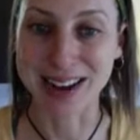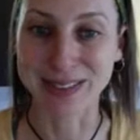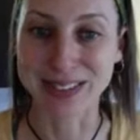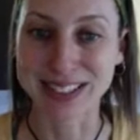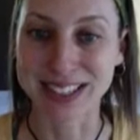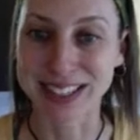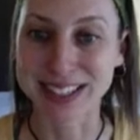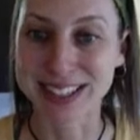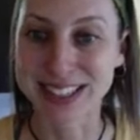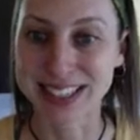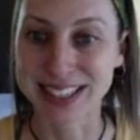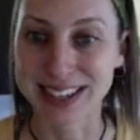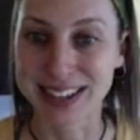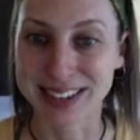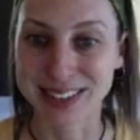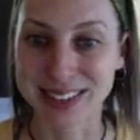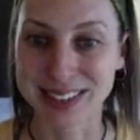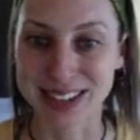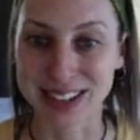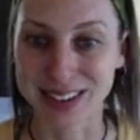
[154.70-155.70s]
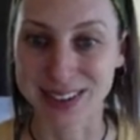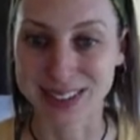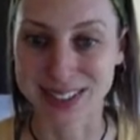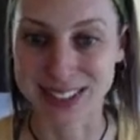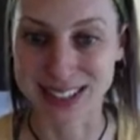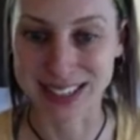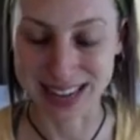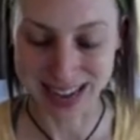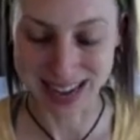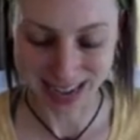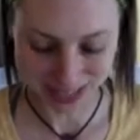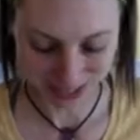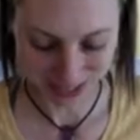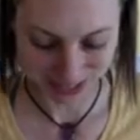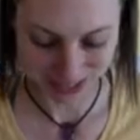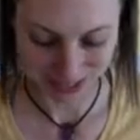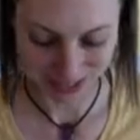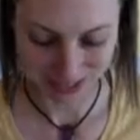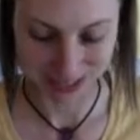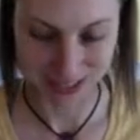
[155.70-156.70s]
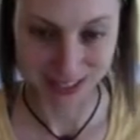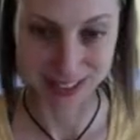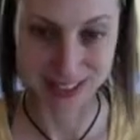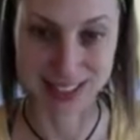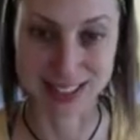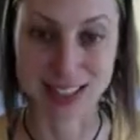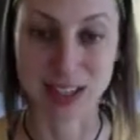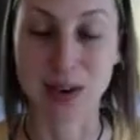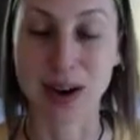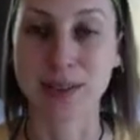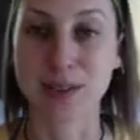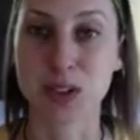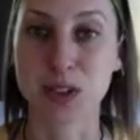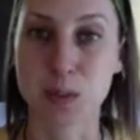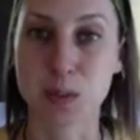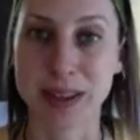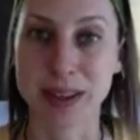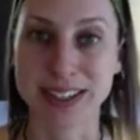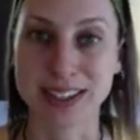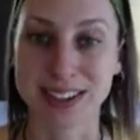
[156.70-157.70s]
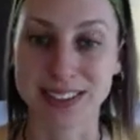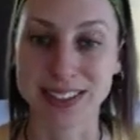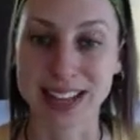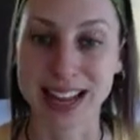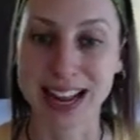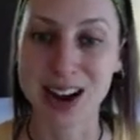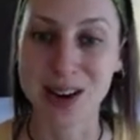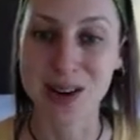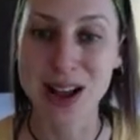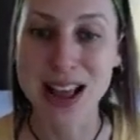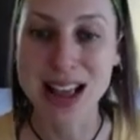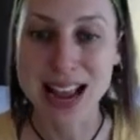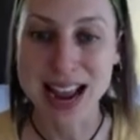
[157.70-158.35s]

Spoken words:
$1,600 in cash. It says I don't have to spend it all now.